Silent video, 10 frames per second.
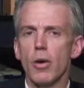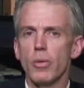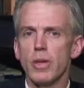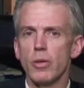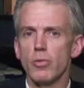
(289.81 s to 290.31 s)

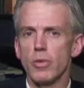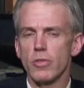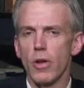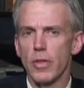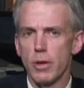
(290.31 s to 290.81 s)
we use what's
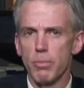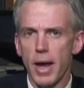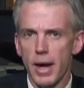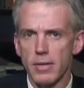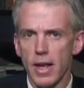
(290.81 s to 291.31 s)
called the
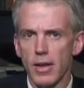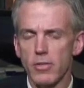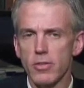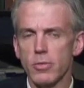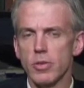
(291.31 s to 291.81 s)
impact
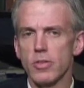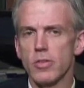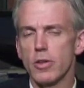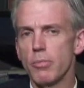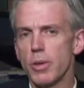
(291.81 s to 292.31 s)
test, which
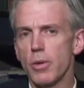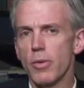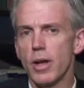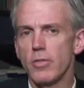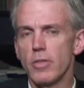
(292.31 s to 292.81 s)
is a
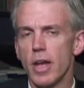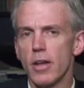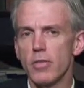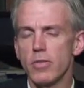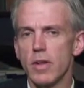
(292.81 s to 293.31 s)
computerized
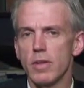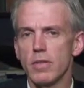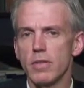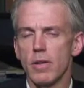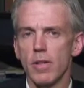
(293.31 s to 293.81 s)
test that
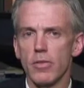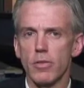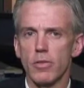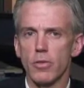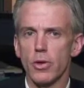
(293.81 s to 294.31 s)
lets
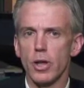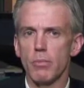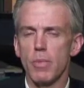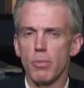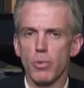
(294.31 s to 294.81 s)
us look
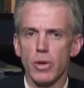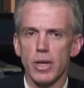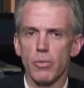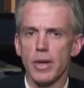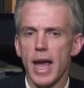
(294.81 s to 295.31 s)
at
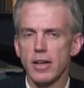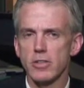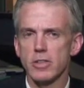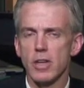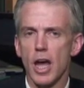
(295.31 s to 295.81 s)
memory,
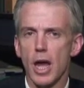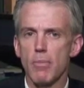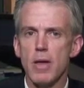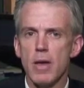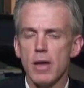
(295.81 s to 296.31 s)
reaction
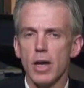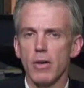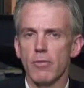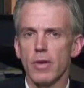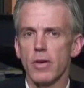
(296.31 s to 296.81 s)
time,
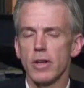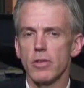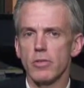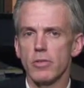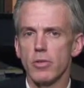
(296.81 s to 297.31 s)

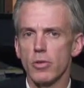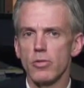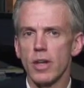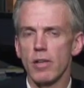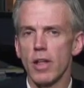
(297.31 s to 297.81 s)
various
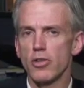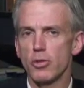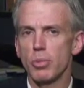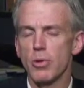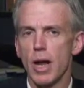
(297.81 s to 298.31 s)

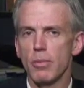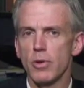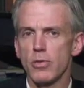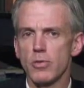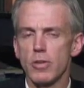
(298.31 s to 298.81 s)
neuropsychologic
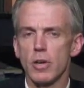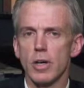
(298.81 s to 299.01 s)
parameters.